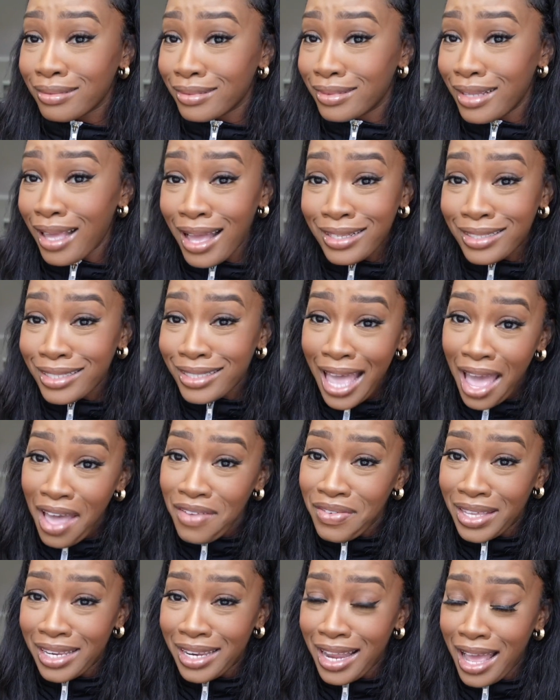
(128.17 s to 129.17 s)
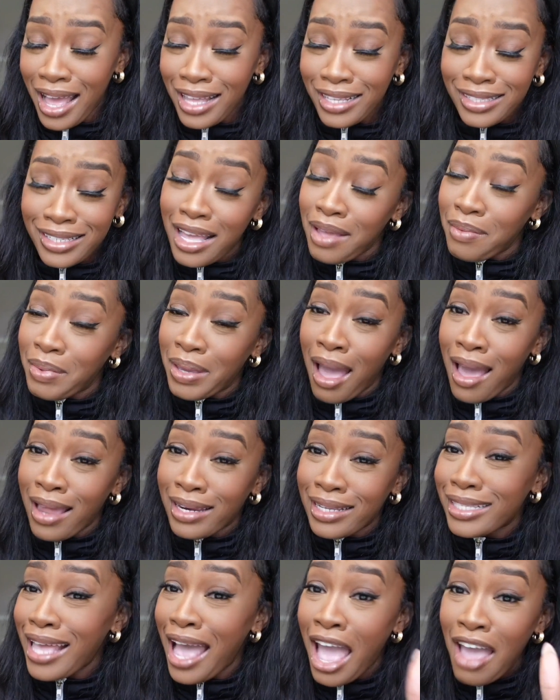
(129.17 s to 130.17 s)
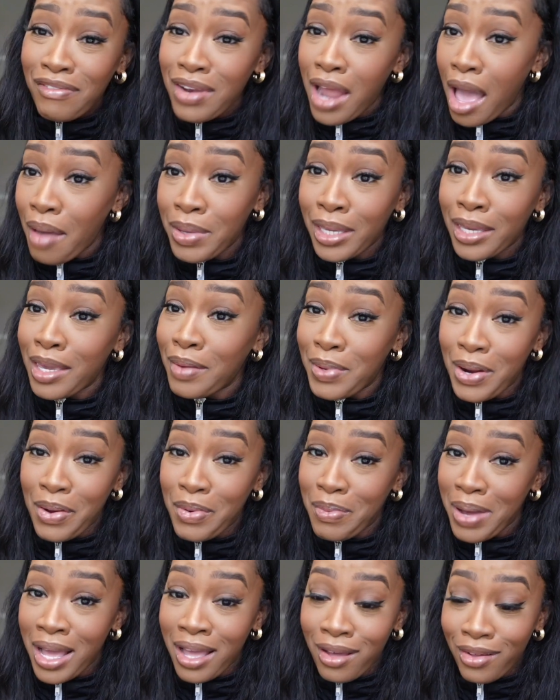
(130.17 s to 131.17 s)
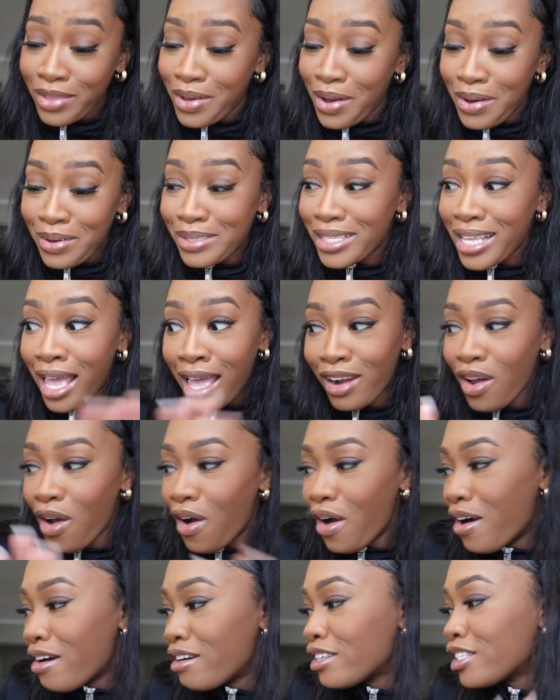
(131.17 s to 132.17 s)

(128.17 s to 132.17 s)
I just haven't. I just gotta be honest. I have not been keeping up with my health goals at all.